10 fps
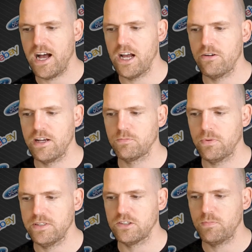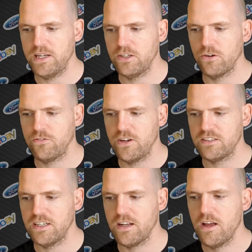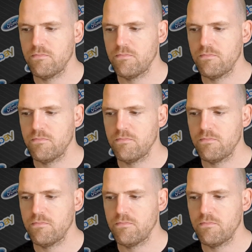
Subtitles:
IRS police speedo fitted.